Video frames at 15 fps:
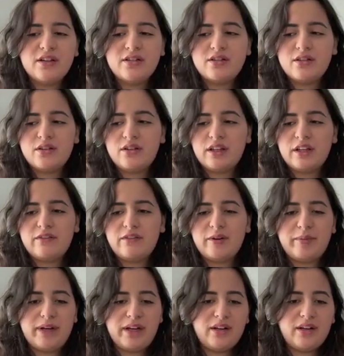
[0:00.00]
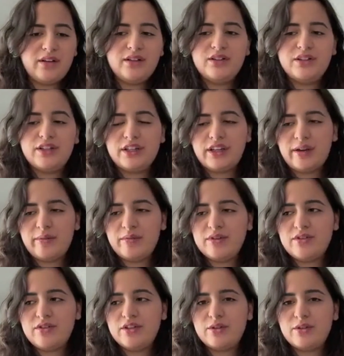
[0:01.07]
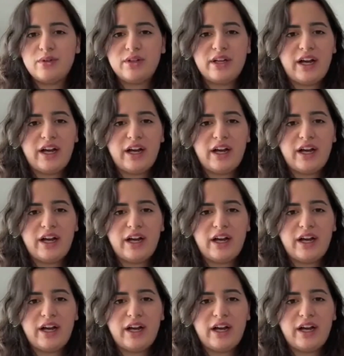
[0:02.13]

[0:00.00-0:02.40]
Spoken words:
So like for biology and chemistry as well,